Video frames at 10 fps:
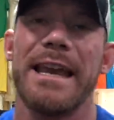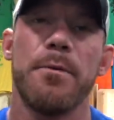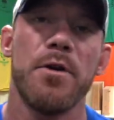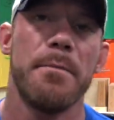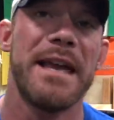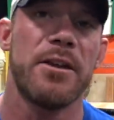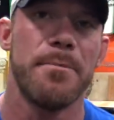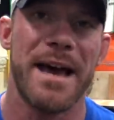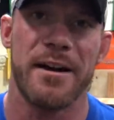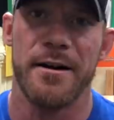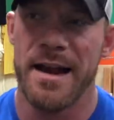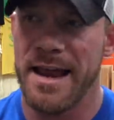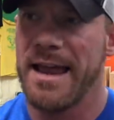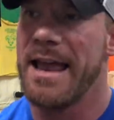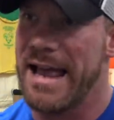it will make you better.
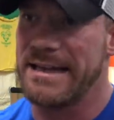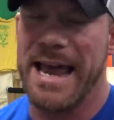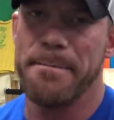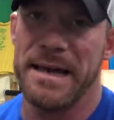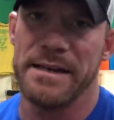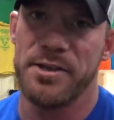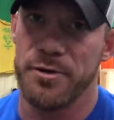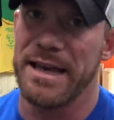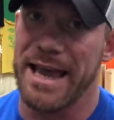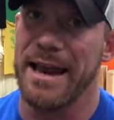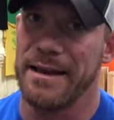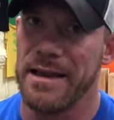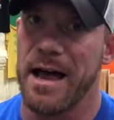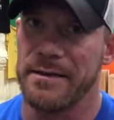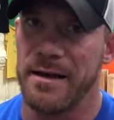And 10 minutes, you can get a
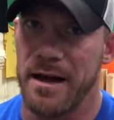lot